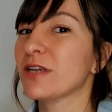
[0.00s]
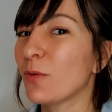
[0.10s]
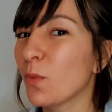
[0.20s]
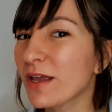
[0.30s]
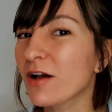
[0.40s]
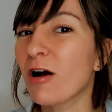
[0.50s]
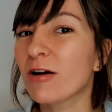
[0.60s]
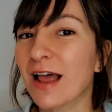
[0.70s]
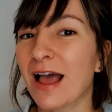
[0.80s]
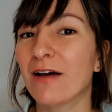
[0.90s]
and we
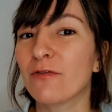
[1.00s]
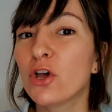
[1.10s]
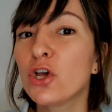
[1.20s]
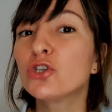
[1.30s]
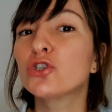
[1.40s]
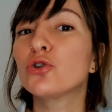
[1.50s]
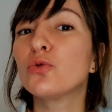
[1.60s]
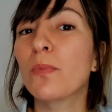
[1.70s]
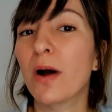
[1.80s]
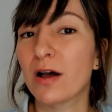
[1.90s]
can't have
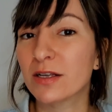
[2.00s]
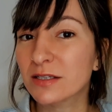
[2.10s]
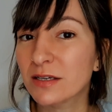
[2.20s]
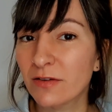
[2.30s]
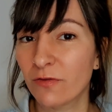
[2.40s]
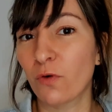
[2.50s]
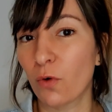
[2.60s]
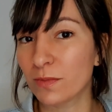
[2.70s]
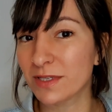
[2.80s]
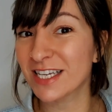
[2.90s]
two past
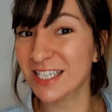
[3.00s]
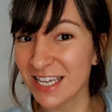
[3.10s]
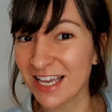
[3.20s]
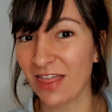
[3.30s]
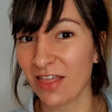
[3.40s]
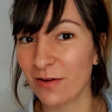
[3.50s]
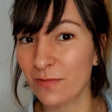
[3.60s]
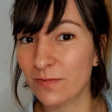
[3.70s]
forms together.